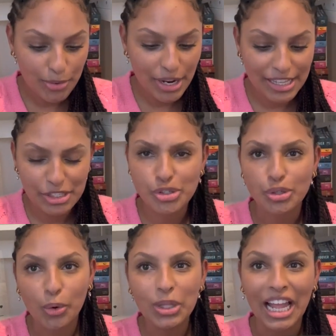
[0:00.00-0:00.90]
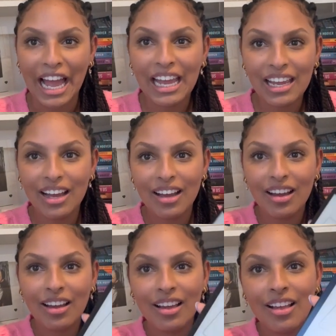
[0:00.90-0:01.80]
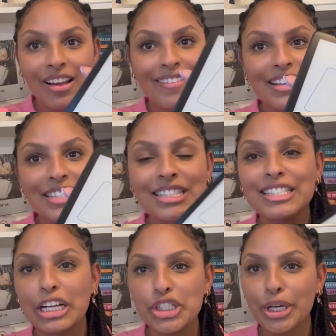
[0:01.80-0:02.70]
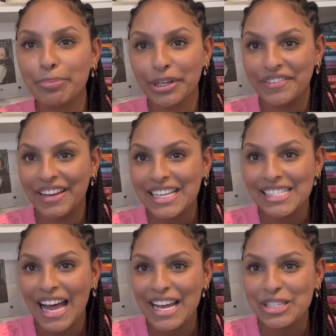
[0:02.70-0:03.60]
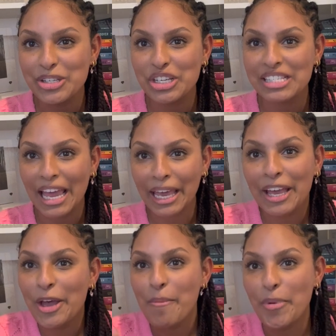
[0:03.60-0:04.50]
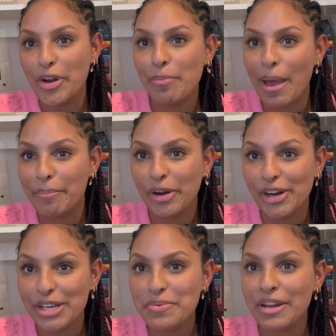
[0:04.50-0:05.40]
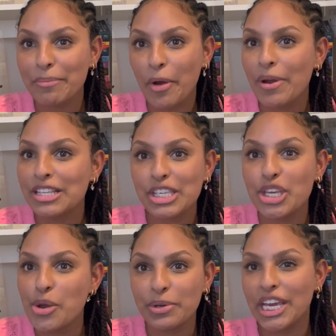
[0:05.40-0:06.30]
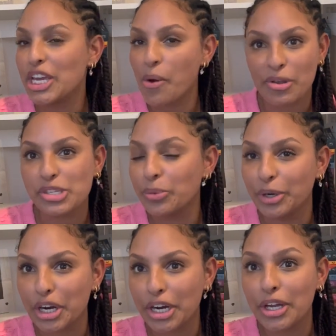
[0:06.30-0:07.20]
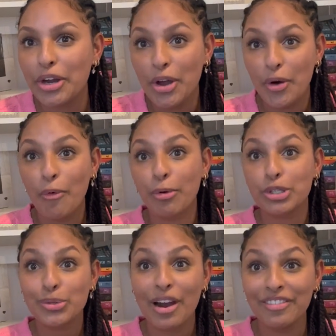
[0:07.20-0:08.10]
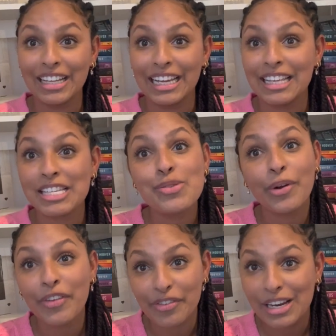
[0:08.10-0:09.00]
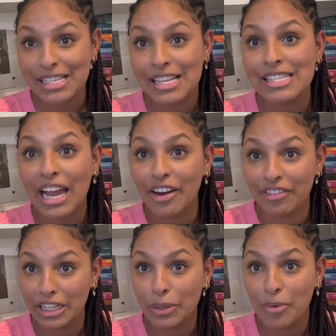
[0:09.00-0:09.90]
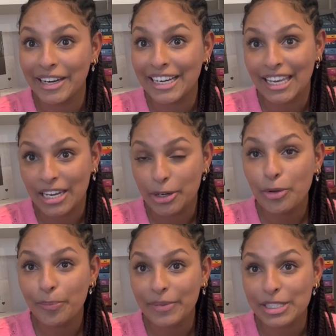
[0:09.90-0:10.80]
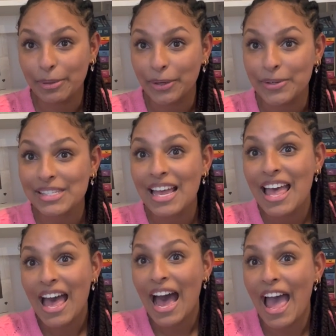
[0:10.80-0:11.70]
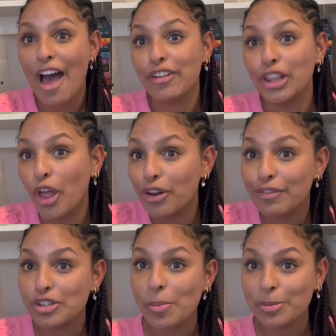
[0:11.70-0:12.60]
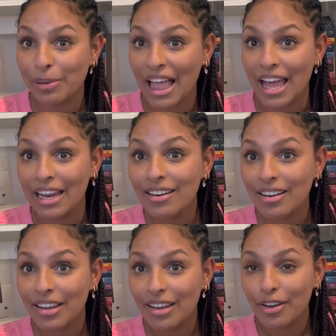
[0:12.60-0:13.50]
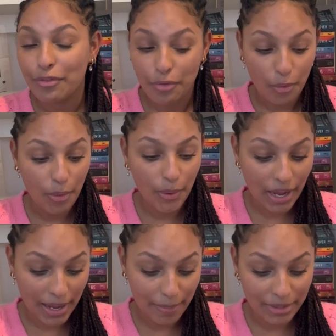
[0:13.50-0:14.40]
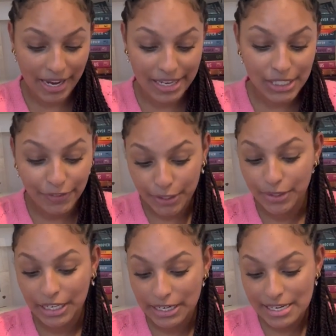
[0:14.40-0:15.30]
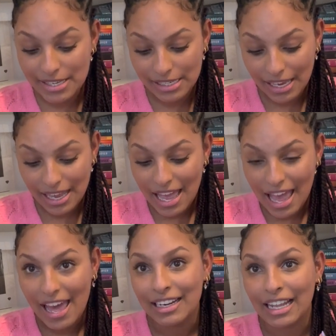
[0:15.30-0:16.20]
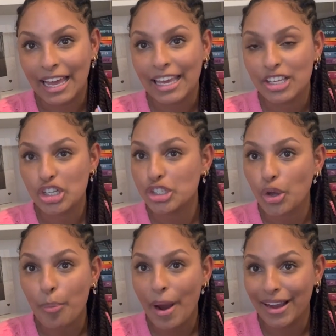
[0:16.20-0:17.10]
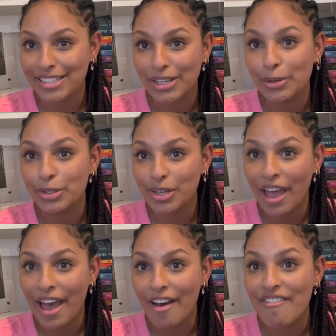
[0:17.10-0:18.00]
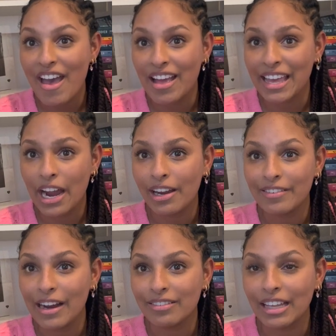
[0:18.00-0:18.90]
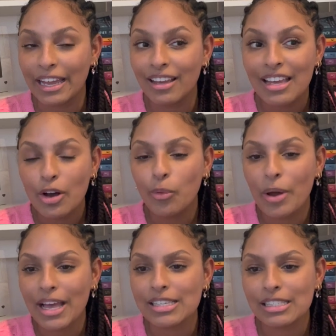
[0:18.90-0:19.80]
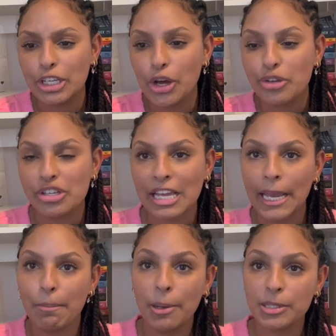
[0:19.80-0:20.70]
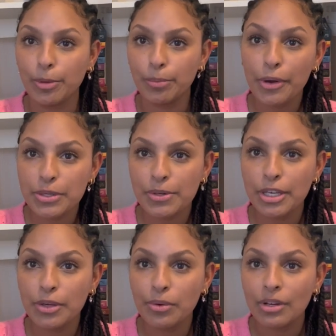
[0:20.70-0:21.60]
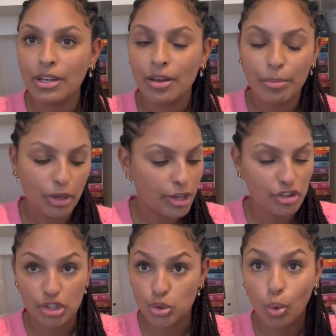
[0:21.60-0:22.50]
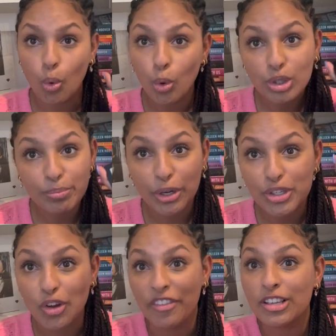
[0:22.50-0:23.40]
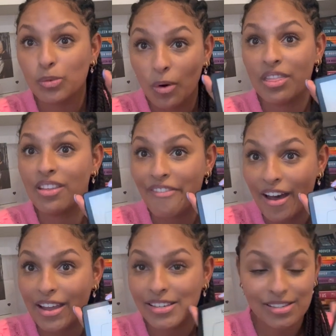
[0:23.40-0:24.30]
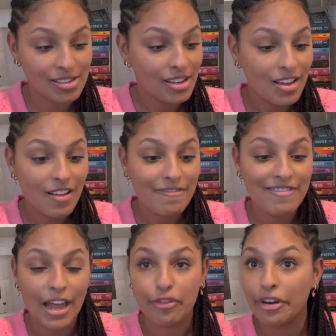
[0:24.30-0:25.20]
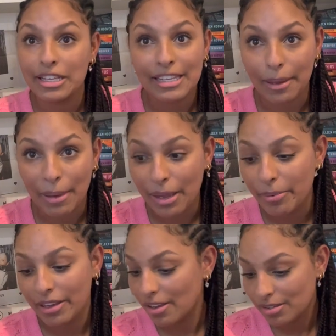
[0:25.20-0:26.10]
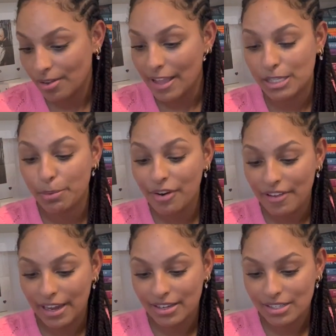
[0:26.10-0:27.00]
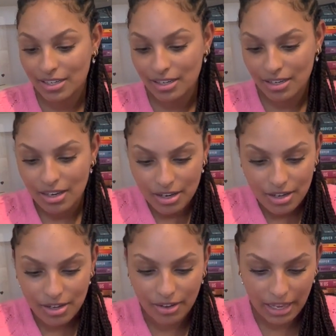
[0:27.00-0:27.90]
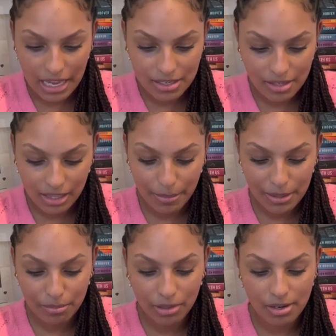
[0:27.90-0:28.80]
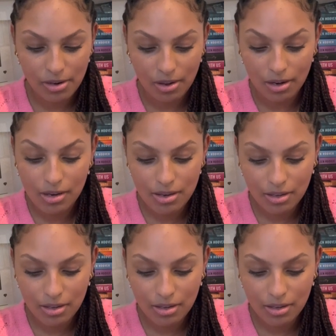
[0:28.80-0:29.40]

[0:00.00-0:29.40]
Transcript: It's so light. This is such a perfect size to just like put in my purse when I'm going to uni, going to work, or traveling. This is one of the reasons I really wanted a Kindle, is because I have a lot of trips planned for the next few years, and like it's just so practical to have and carry around, like, whereas, you know, just taking multiple books with you, but you can just store all the books on this one device that reads like paper. So that's perfect. Okay, so let me put it on.